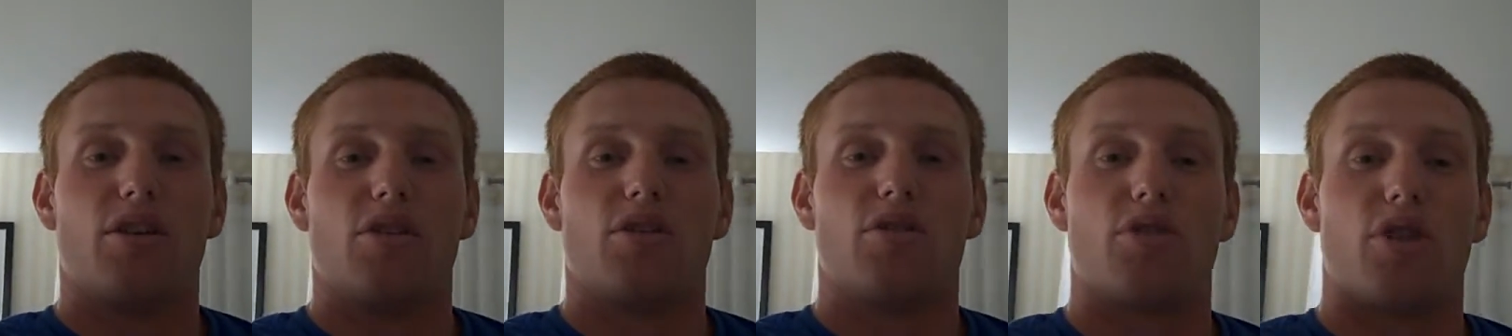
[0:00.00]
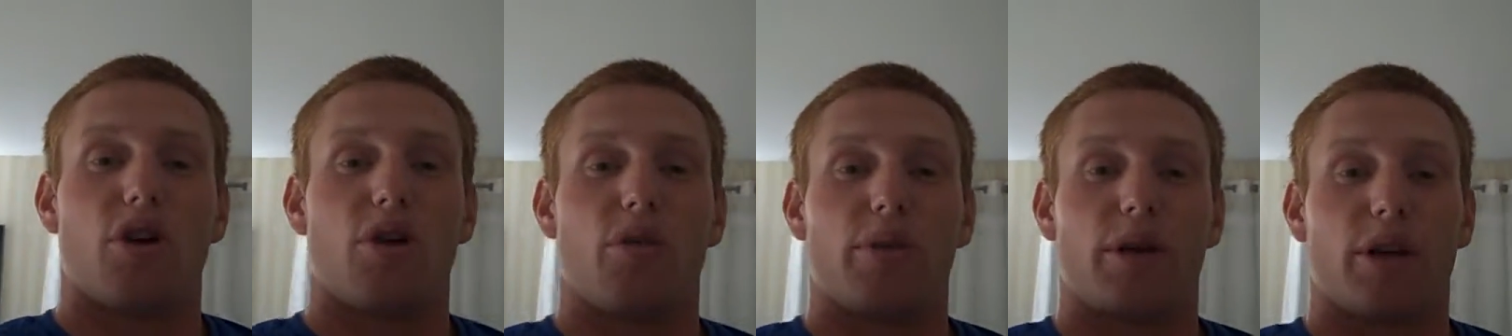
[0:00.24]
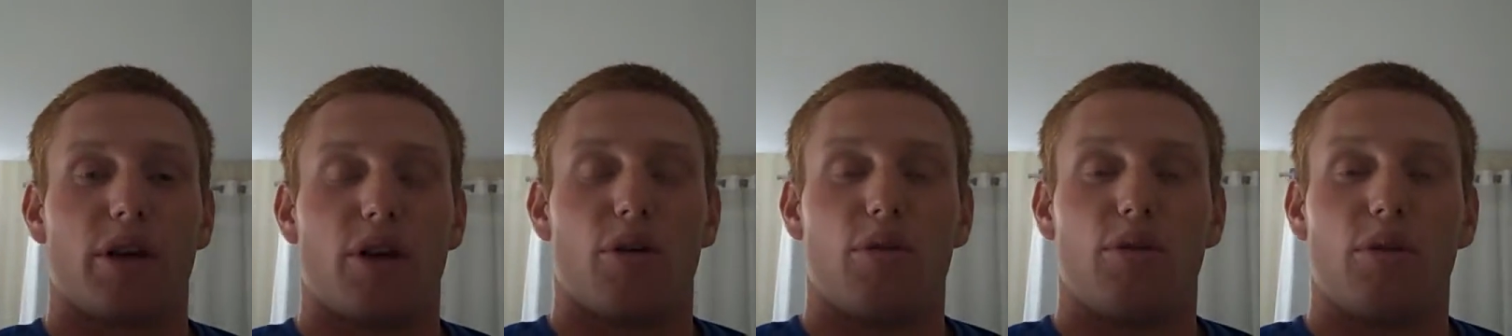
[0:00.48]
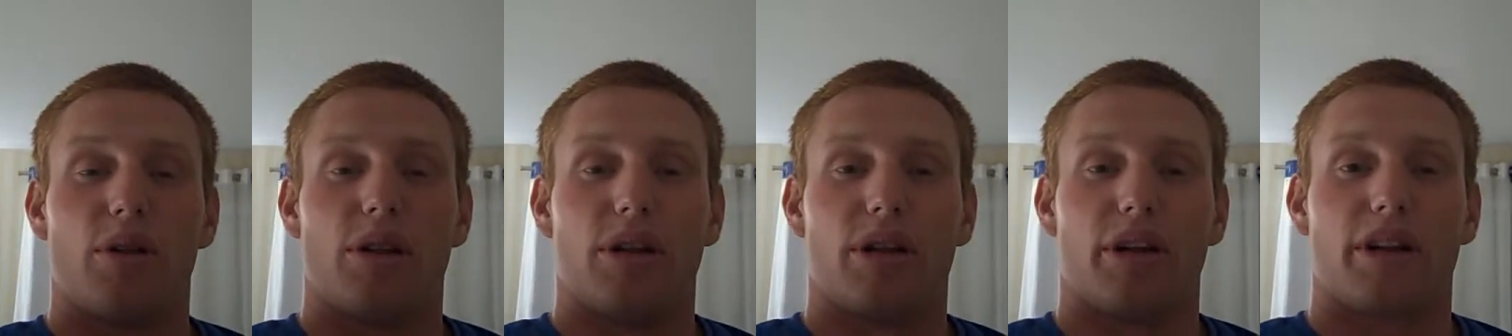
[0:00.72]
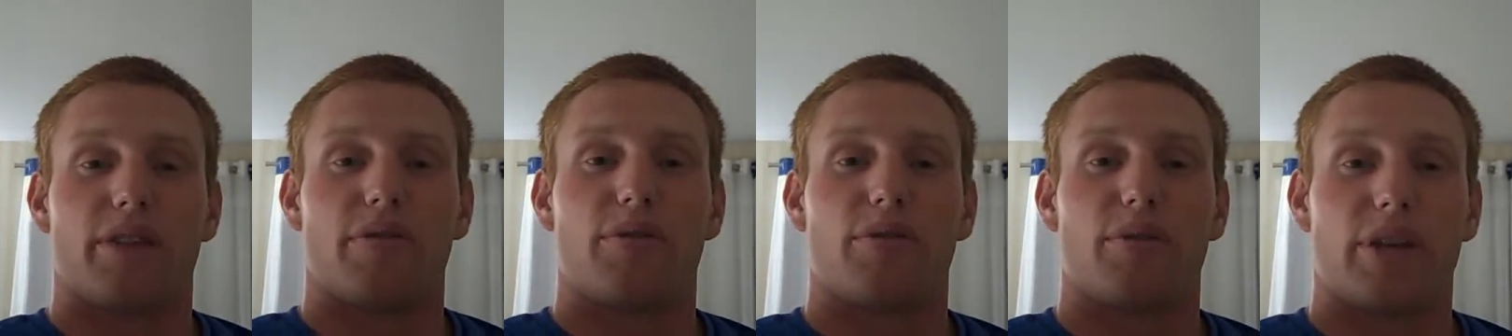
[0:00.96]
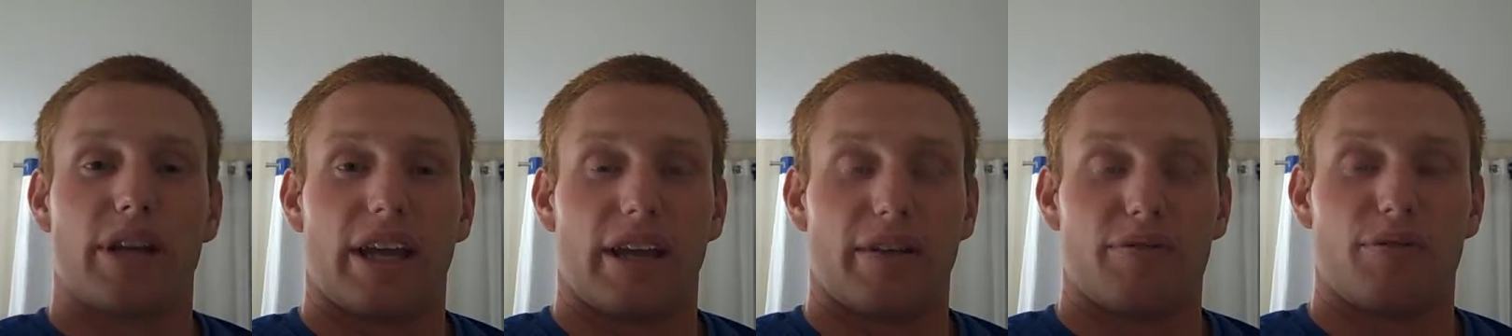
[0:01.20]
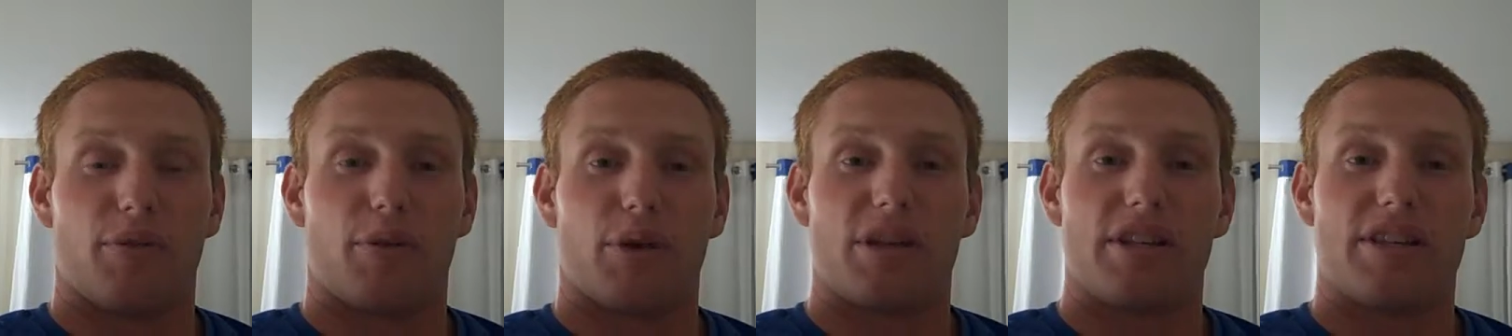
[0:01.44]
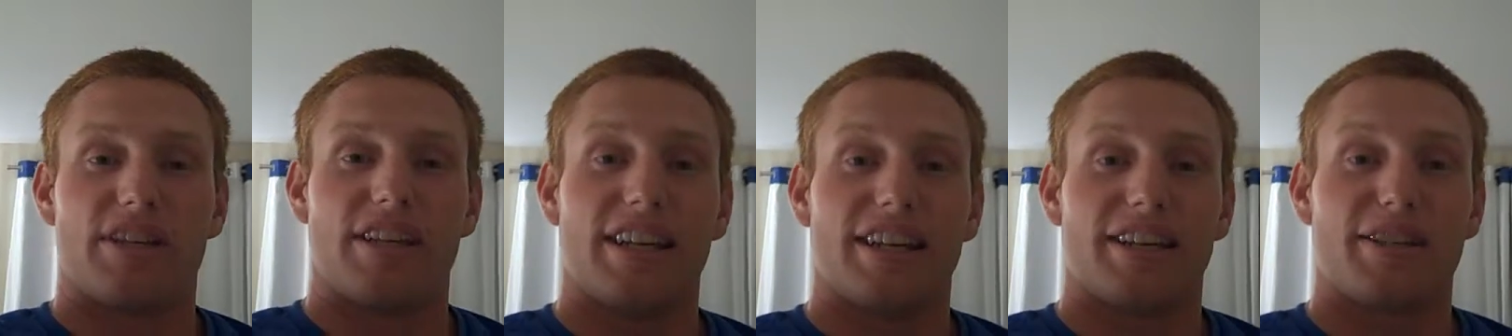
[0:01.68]
So we go looking for gate
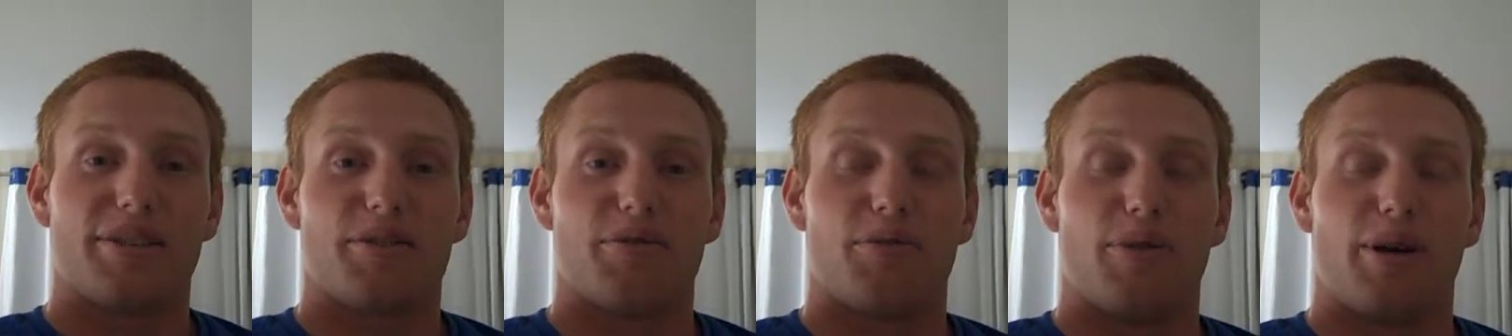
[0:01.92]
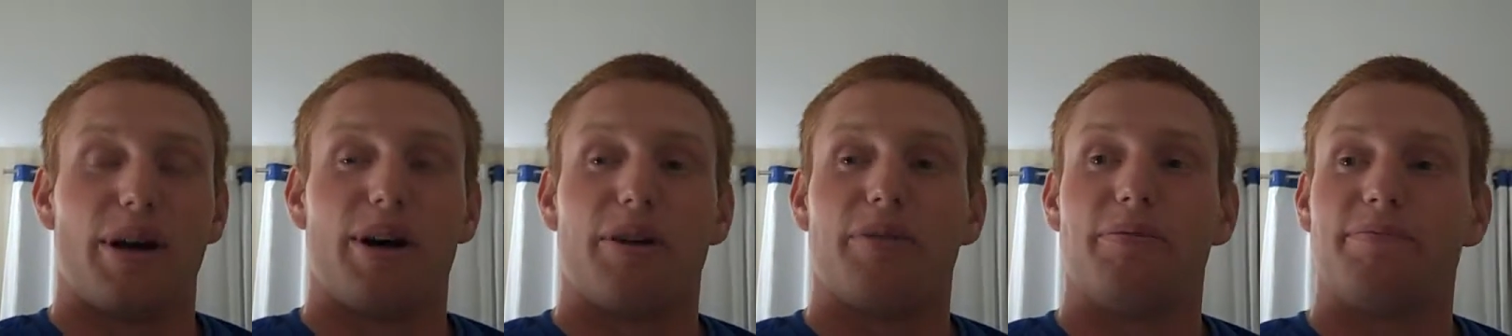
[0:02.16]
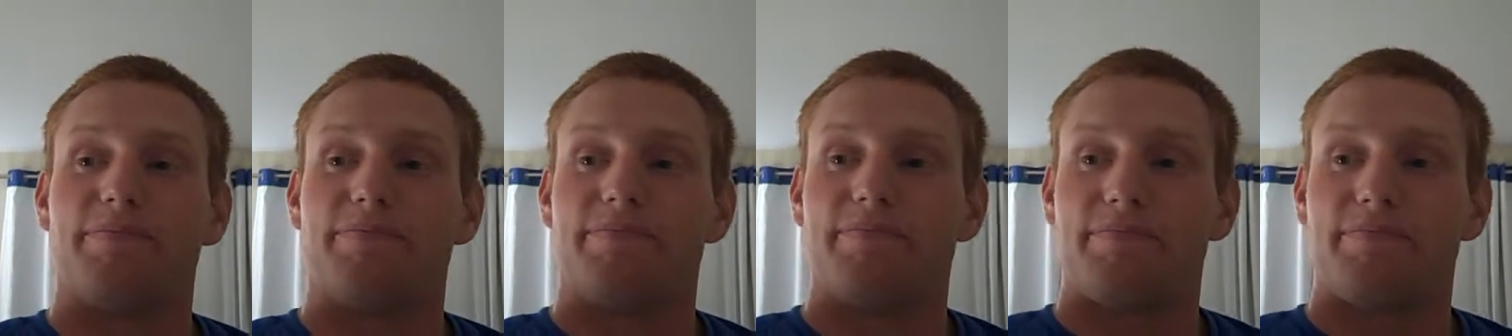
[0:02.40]
46. Well,